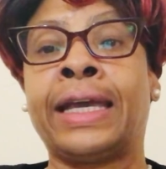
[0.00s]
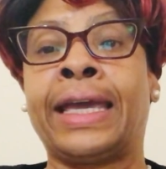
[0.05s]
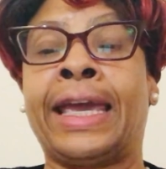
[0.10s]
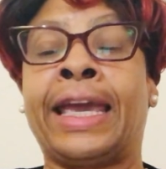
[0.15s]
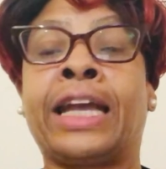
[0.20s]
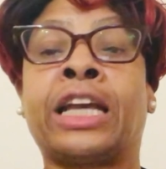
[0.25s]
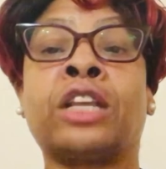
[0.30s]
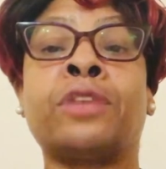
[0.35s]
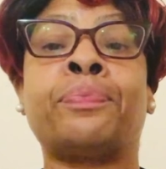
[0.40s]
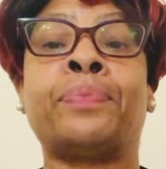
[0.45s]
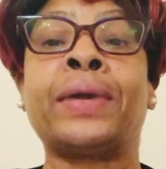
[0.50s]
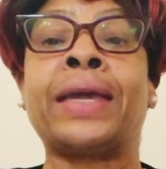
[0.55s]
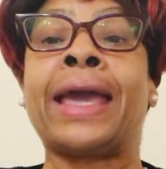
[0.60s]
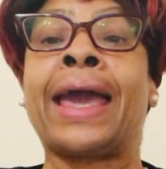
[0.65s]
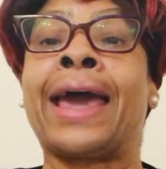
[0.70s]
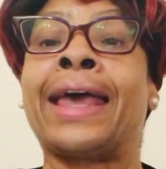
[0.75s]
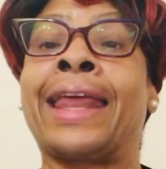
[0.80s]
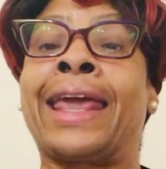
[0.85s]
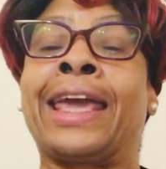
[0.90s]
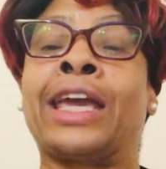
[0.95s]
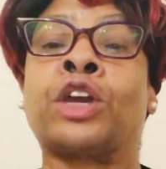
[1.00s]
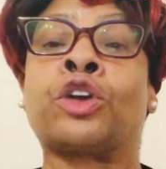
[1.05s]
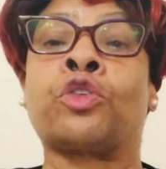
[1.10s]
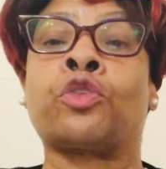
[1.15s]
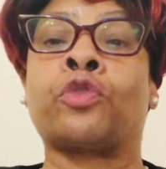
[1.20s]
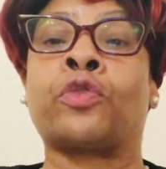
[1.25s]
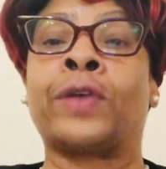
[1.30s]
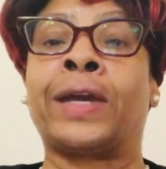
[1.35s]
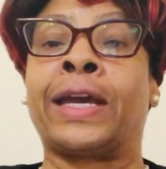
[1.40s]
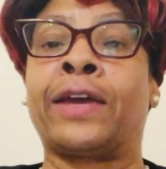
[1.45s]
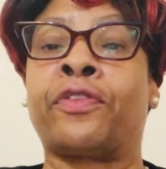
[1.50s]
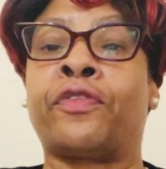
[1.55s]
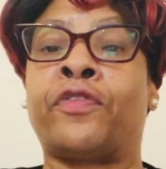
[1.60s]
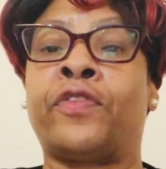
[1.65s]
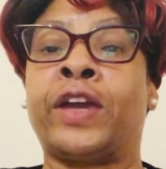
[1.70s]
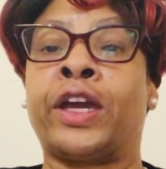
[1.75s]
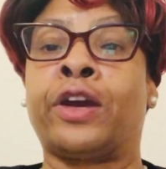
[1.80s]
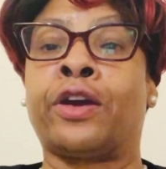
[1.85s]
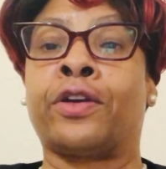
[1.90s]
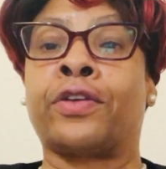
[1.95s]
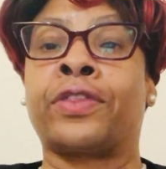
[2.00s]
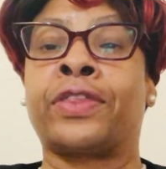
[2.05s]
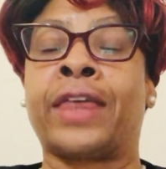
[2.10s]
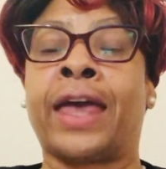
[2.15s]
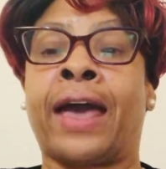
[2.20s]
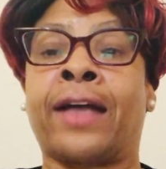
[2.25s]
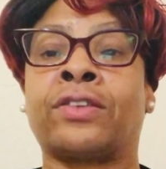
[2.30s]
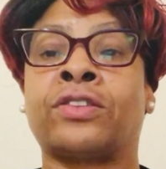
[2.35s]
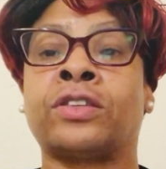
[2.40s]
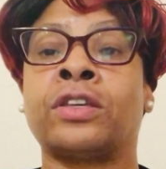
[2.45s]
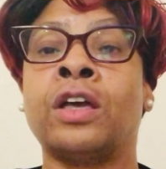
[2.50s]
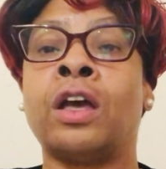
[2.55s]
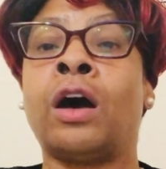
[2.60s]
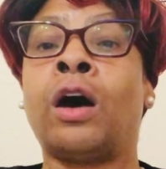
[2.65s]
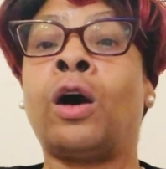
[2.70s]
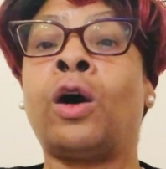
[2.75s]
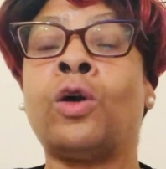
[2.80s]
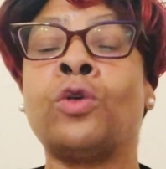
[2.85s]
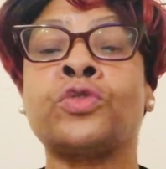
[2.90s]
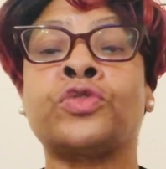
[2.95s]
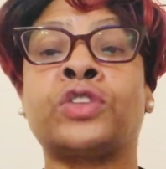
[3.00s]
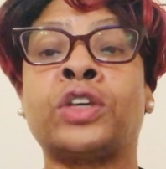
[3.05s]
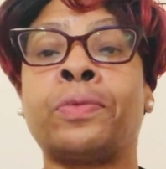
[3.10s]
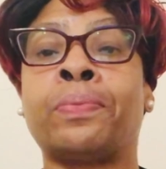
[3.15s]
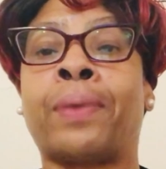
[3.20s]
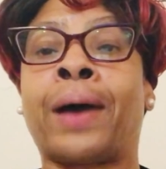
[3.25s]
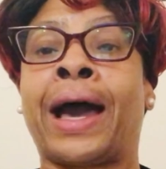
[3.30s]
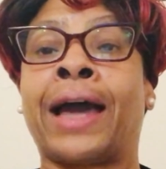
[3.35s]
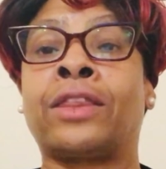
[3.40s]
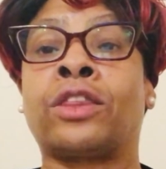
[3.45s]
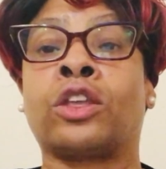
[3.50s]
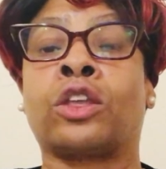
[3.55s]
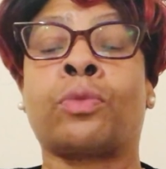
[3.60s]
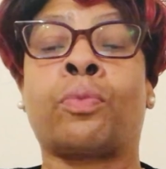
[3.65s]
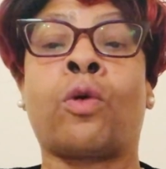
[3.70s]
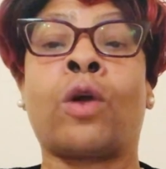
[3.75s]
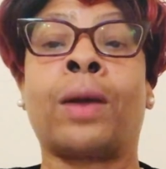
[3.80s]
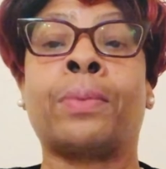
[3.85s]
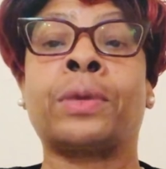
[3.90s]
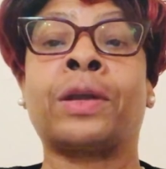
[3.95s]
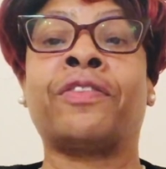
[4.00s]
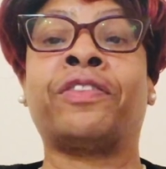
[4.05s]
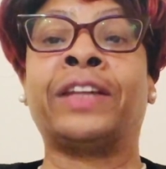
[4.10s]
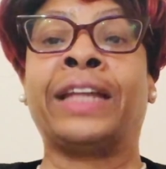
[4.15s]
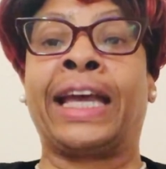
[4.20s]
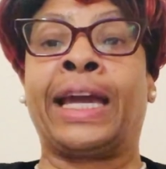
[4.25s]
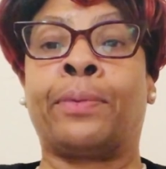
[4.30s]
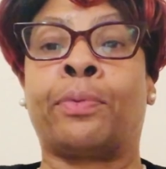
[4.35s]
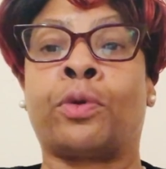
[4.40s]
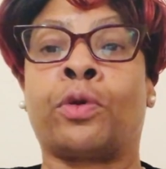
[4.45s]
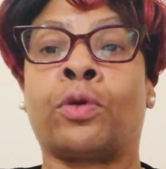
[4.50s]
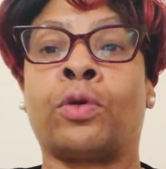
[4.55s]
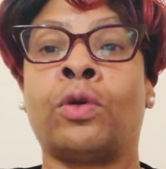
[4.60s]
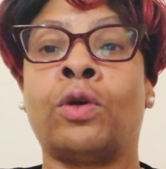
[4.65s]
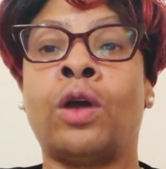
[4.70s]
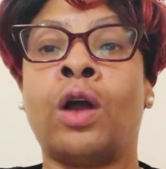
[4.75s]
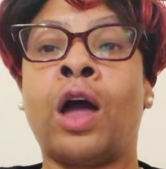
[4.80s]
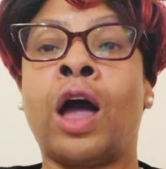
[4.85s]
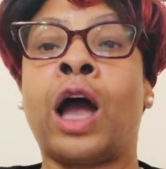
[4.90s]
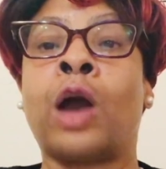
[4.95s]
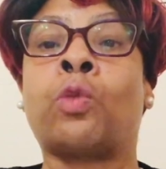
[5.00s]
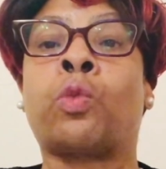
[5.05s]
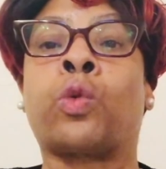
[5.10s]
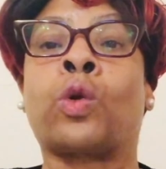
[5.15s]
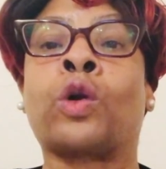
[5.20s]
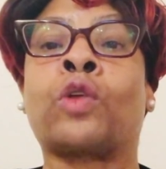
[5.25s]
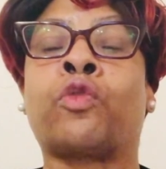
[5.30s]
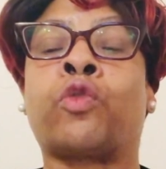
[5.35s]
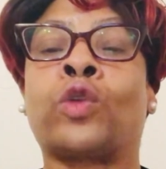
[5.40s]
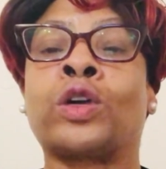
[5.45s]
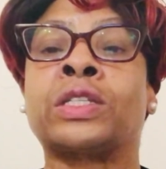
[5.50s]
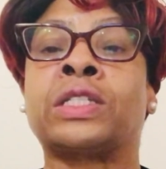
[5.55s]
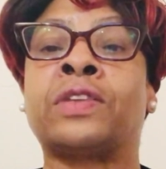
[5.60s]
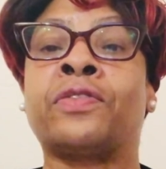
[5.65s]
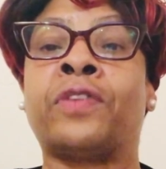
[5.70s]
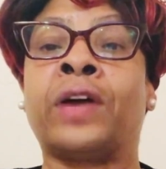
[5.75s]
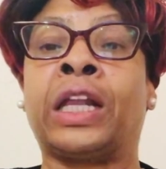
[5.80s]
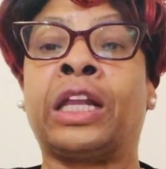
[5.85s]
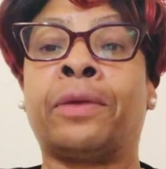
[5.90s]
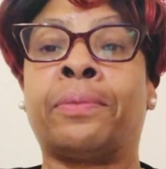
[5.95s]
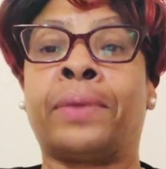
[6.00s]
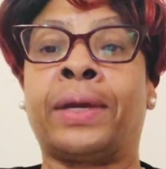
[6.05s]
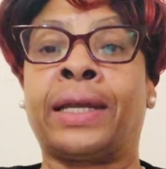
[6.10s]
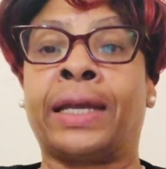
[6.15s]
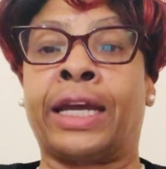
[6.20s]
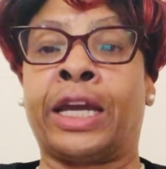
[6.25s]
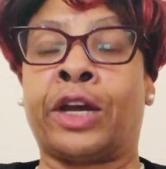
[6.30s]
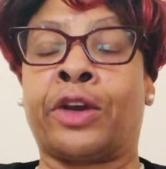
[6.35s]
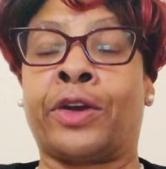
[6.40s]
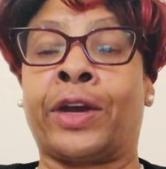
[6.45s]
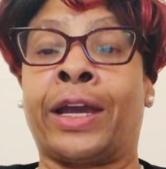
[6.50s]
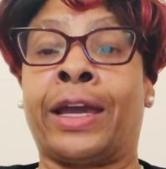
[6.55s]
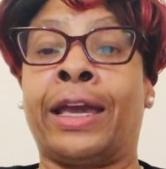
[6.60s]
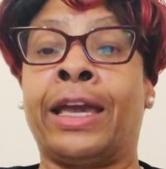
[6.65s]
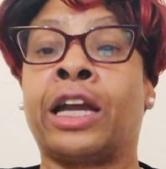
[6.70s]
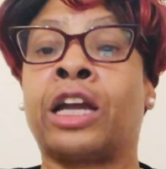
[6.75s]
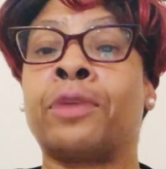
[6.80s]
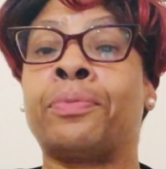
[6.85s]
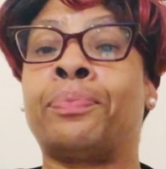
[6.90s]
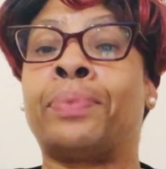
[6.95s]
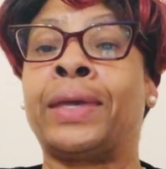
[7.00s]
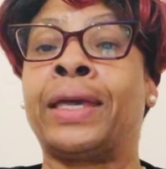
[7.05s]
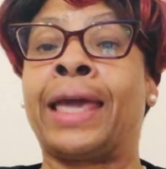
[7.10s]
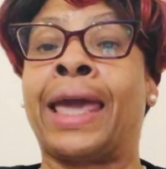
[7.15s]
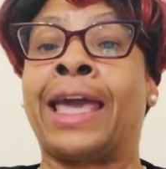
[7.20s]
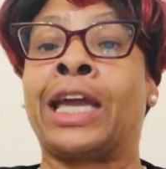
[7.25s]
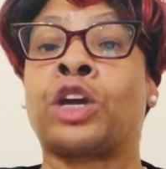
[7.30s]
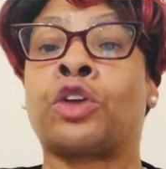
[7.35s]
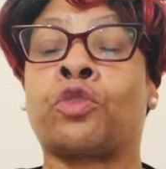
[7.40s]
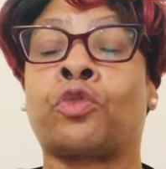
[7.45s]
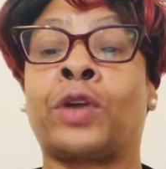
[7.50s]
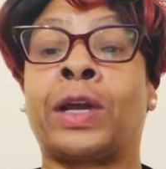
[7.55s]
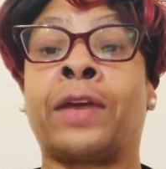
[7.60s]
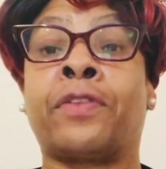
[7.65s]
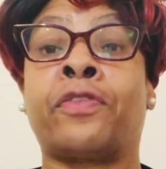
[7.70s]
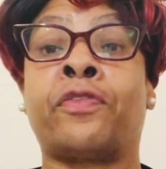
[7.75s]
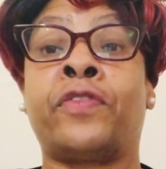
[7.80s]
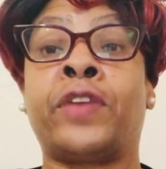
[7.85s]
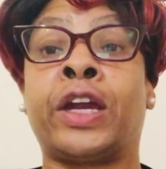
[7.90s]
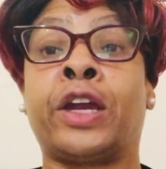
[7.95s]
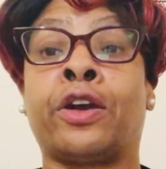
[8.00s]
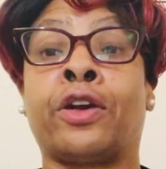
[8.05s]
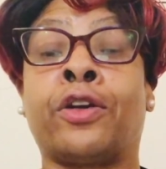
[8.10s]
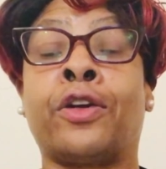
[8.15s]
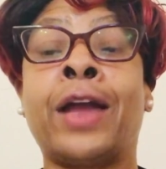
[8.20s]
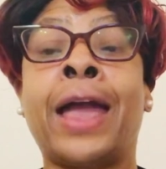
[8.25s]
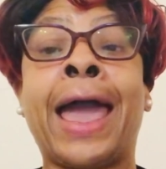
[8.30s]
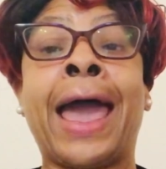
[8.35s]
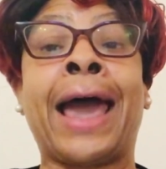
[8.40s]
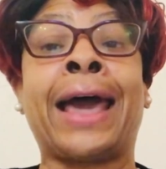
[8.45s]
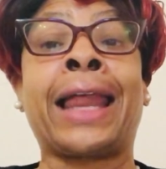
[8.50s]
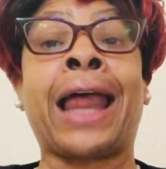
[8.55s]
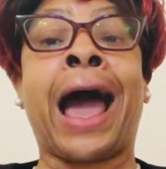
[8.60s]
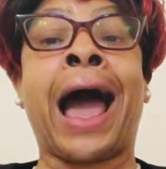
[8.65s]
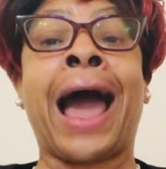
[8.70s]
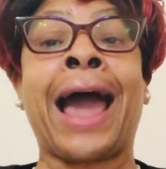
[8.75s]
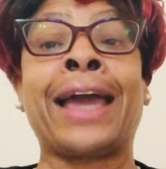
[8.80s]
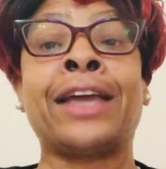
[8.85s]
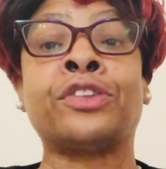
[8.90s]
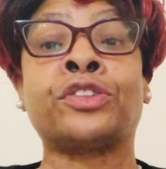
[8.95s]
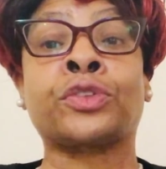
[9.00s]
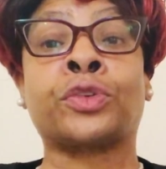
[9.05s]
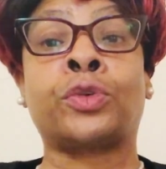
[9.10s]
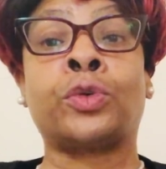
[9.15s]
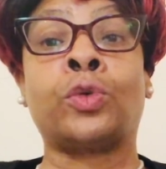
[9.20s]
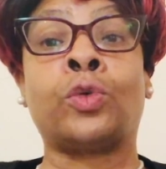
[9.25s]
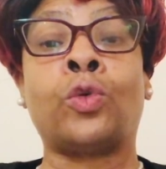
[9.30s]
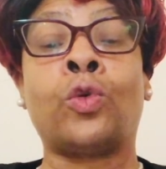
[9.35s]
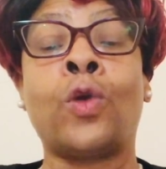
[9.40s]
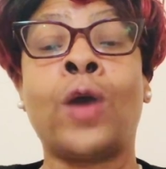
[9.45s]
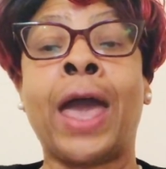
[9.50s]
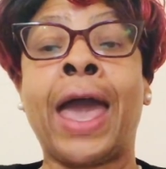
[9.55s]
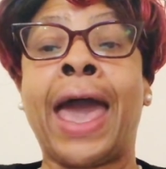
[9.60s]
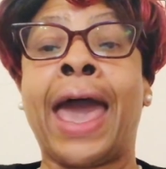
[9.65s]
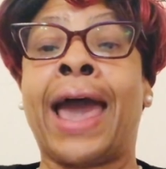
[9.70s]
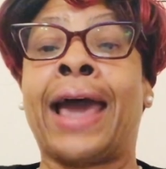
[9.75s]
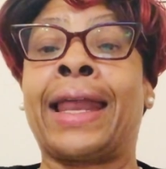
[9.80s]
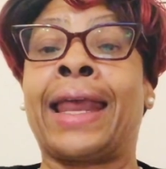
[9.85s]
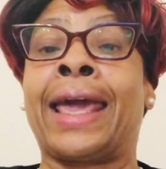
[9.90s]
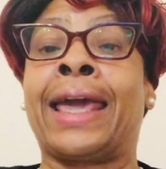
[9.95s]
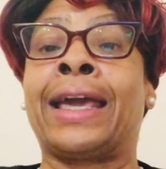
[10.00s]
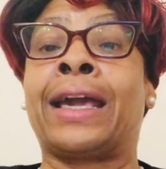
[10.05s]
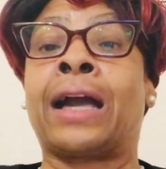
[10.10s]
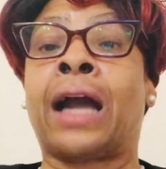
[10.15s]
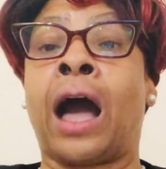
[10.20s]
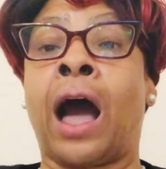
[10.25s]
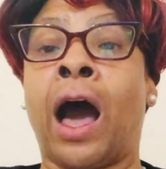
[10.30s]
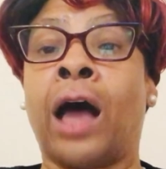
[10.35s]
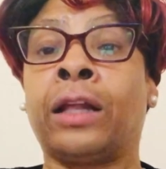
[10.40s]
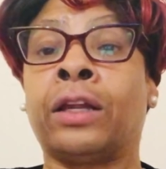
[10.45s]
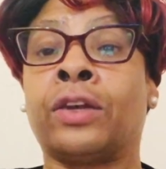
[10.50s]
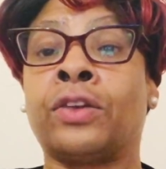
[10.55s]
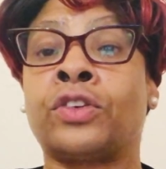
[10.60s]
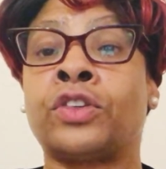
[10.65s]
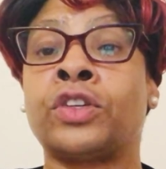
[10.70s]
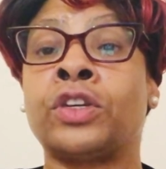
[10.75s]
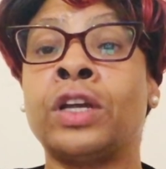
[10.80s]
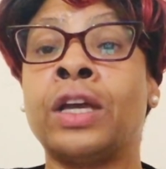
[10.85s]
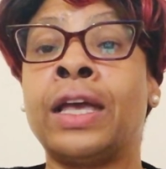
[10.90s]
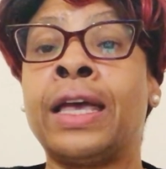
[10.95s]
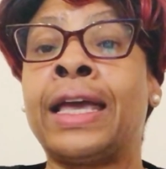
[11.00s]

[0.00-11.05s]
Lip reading: It could be at a career fair that's hosted by the Department of Labor, a workforce development area. It could be a career fair at a high school, at a college.